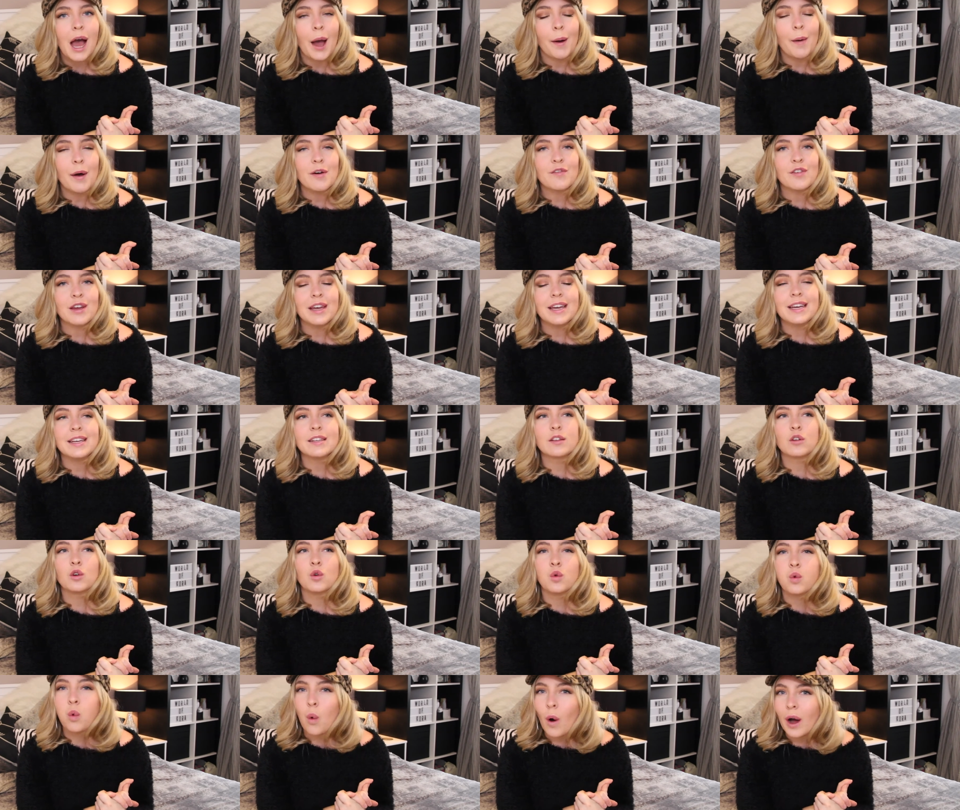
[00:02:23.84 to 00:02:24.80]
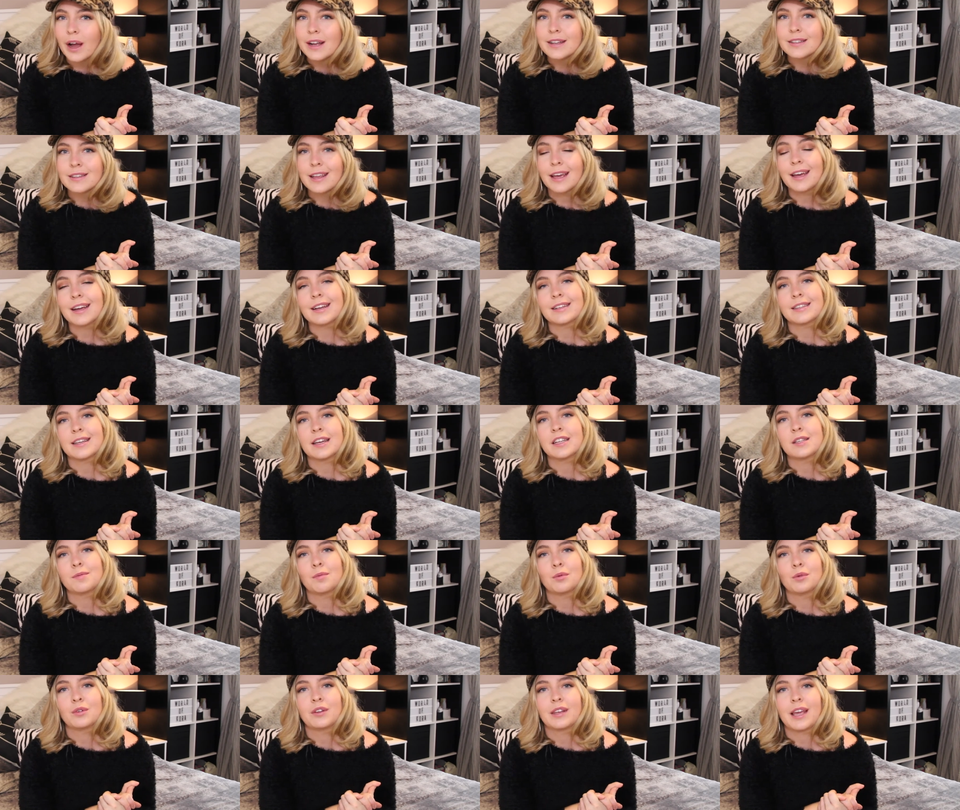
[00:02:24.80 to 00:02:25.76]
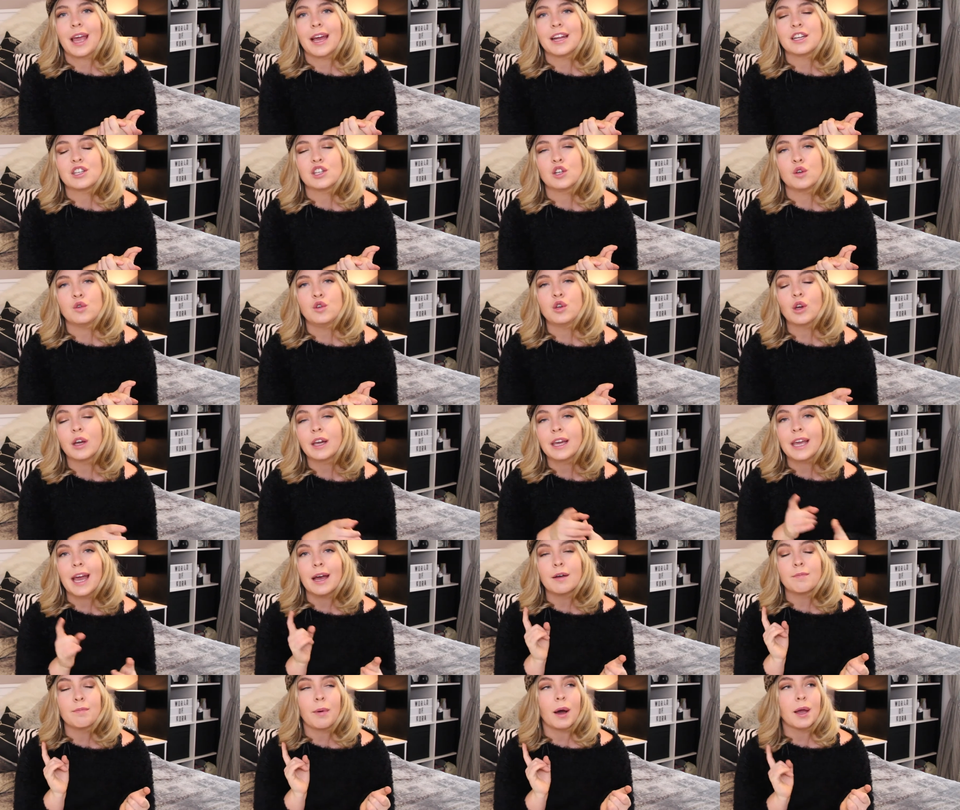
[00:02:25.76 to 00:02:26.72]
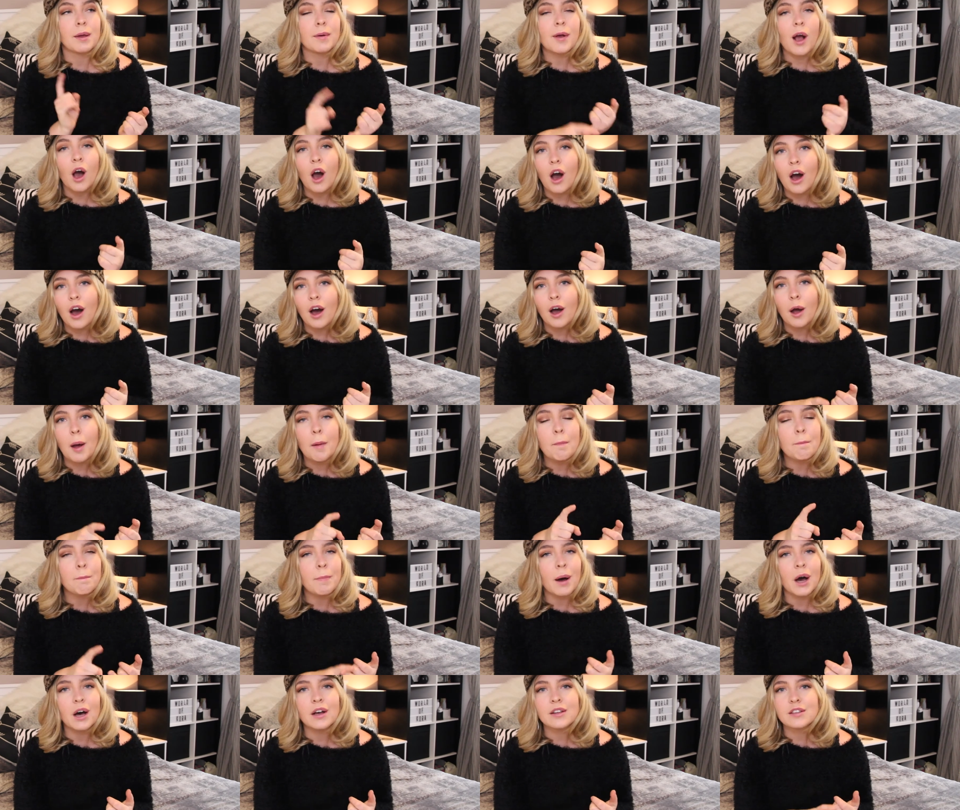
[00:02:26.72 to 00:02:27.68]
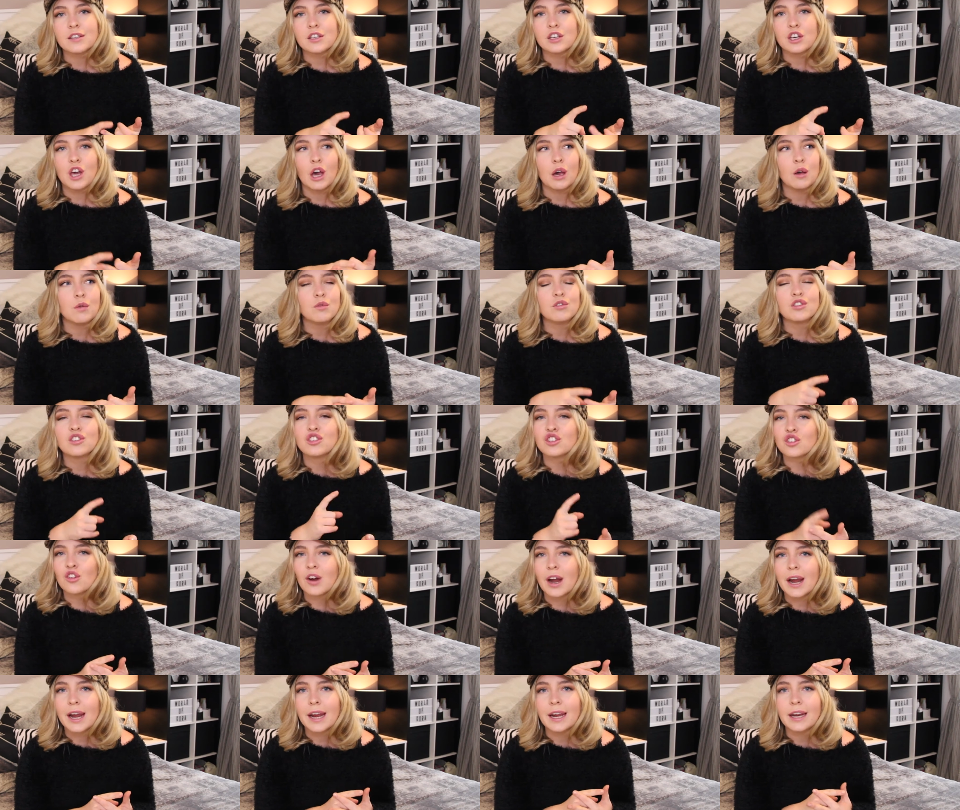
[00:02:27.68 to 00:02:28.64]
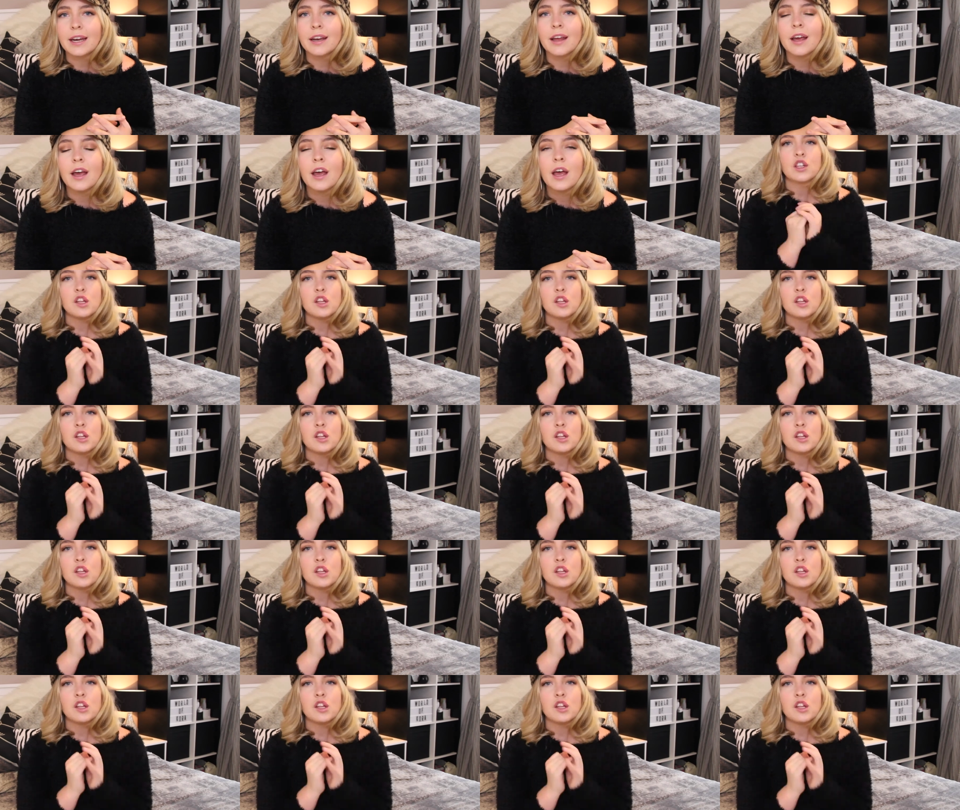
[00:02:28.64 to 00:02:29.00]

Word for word: However, it is quite accessible to get to. You can get by car, bus, coach, train.